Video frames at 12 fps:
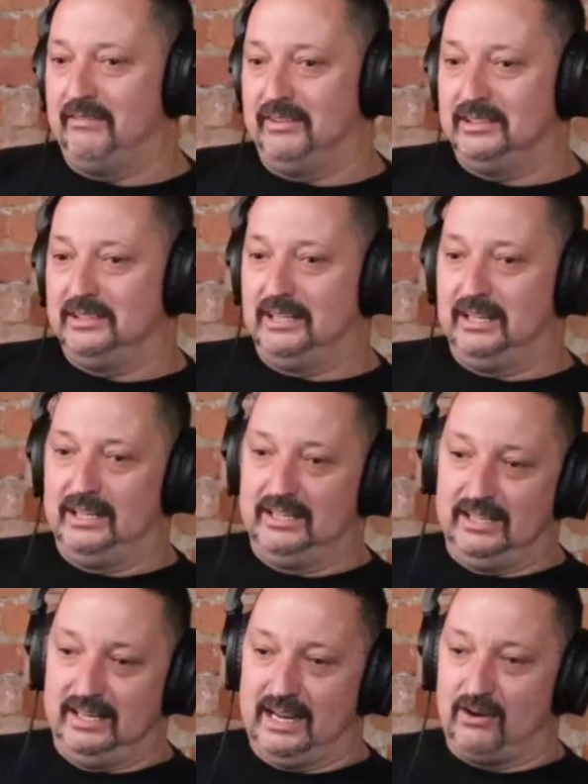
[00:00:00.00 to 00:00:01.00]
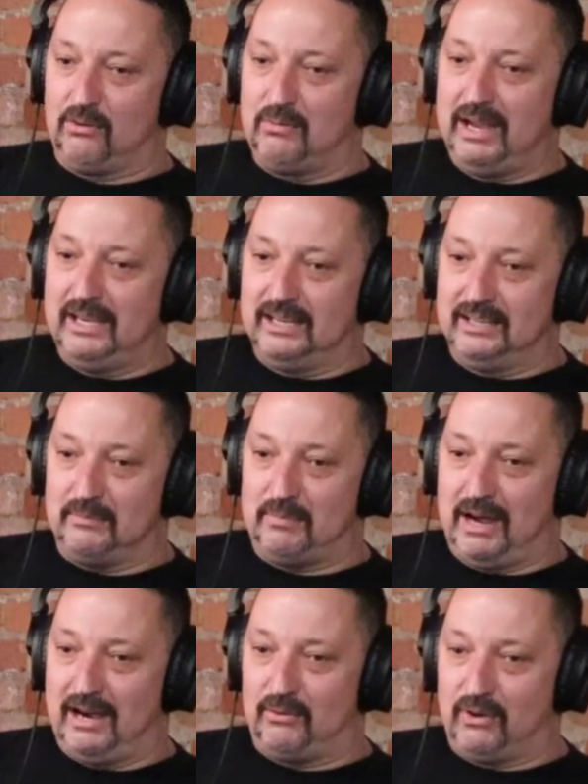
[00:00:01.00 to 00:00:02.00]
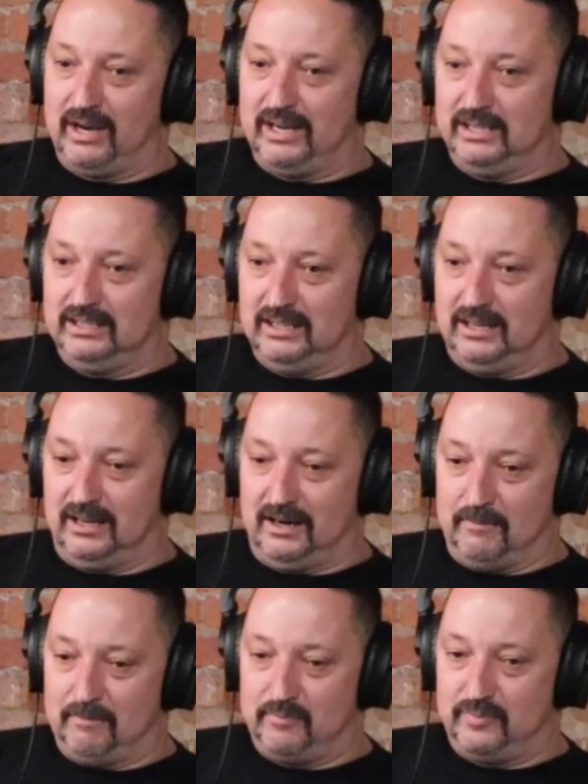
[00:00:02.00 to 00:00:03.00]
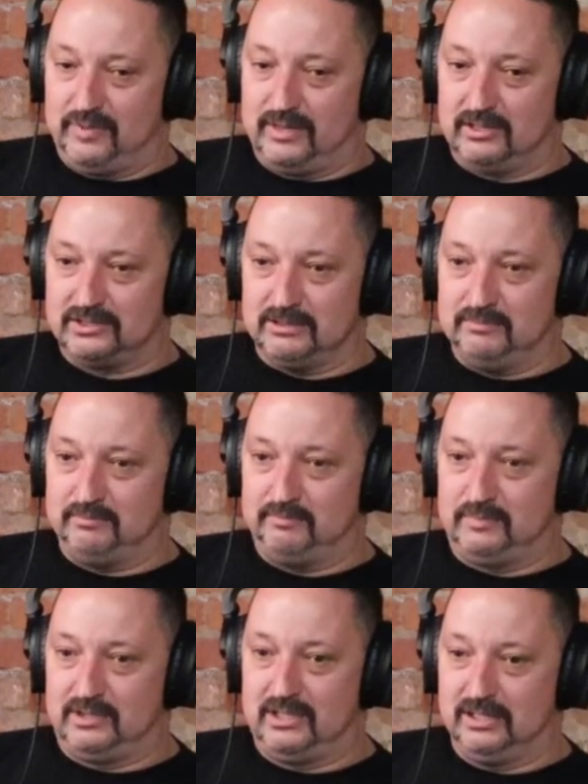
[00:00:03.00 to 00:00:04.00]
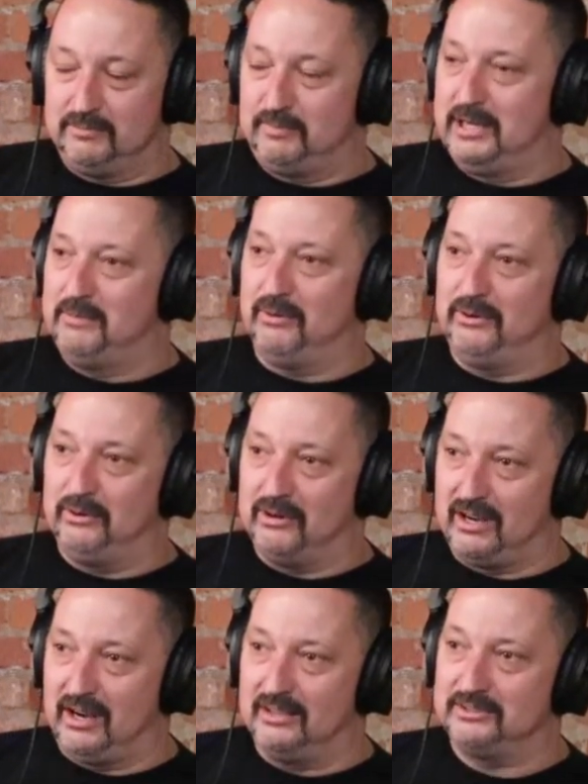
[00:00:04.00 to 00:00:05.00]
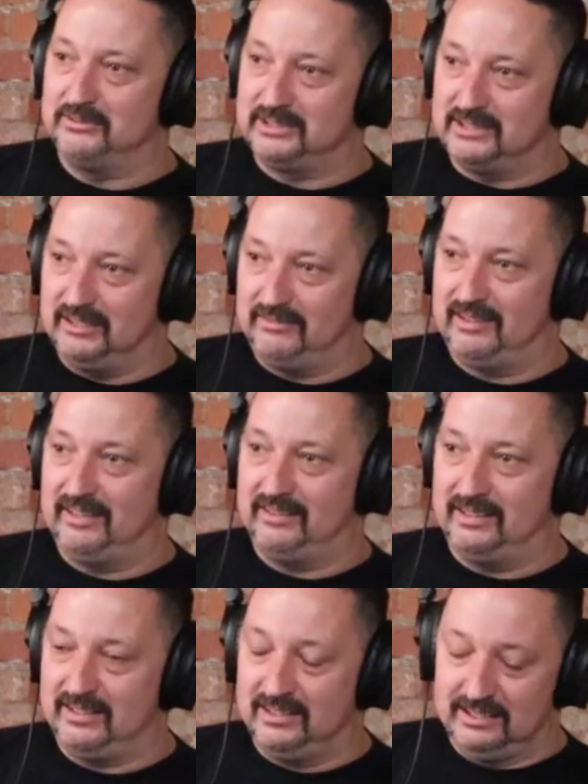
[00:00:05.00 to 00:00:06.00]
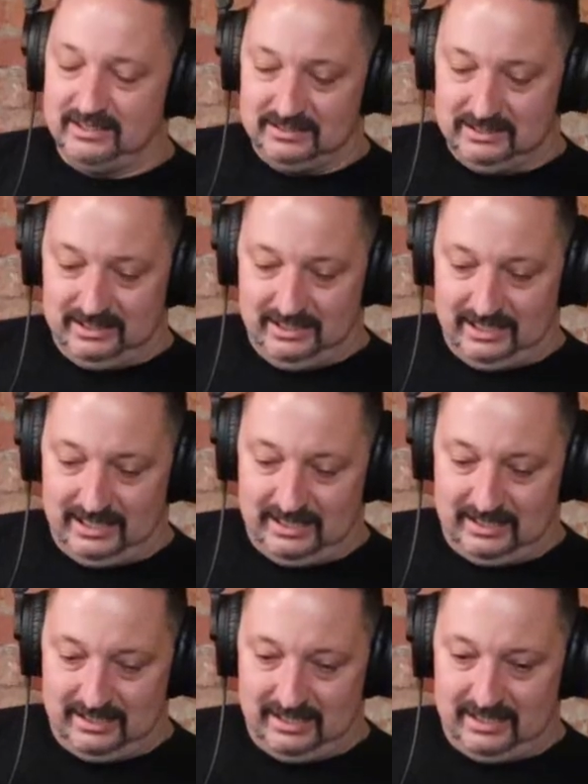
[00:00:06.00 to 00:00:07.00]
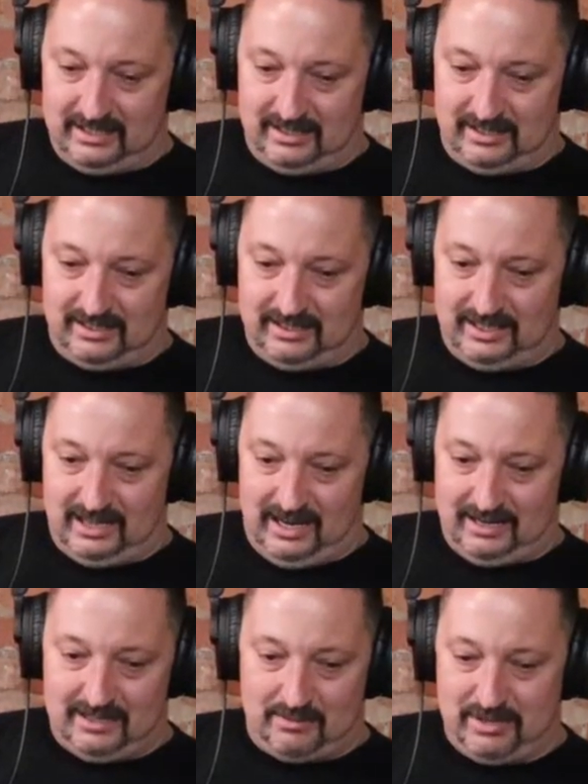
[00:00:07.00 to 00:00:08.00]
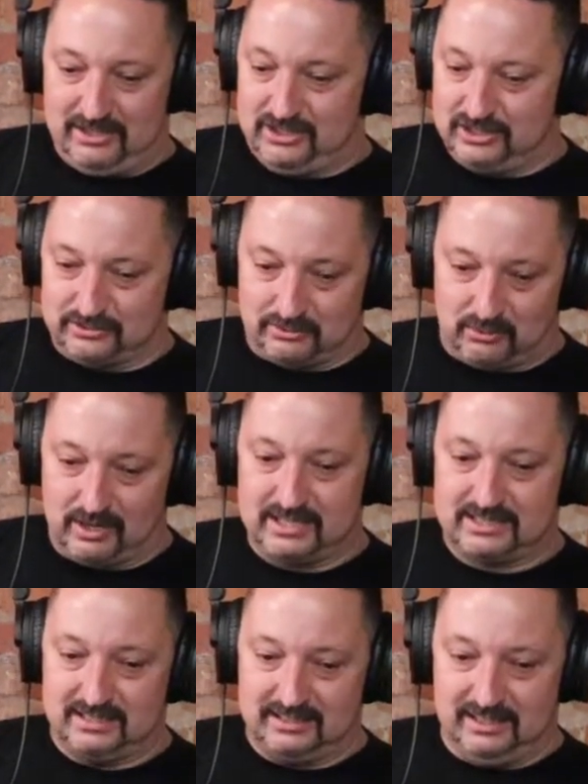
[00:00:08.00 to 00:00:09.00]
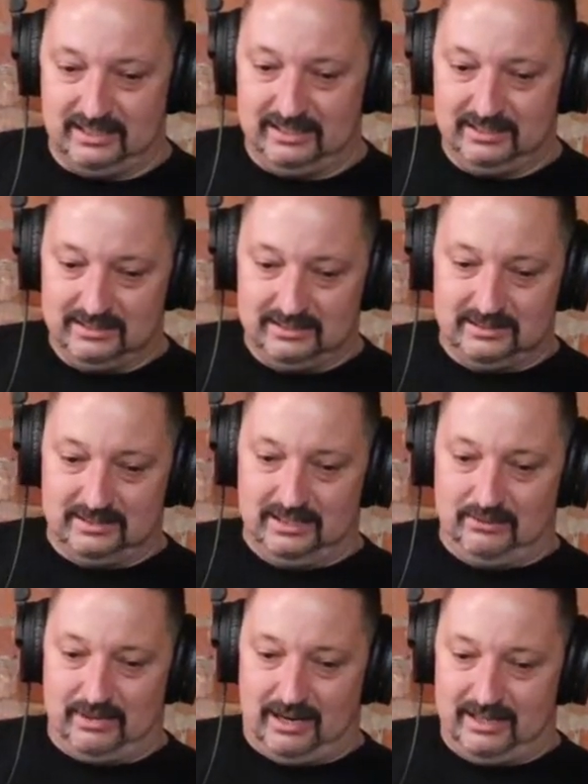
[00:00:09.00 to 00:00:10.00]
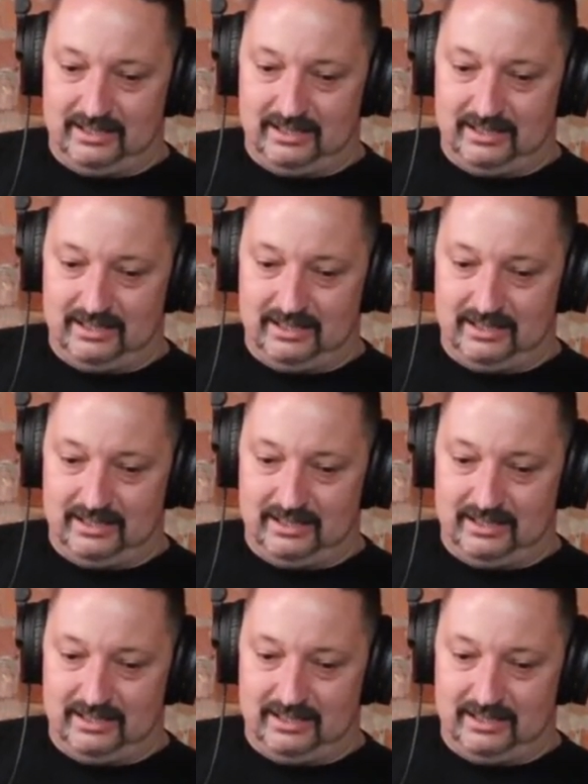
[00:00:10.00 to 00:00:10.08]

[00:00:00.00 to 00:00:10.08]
it, and I don't mean it in a bad way. There's some good people doing awesome stuff out there, and I mean, just recently, without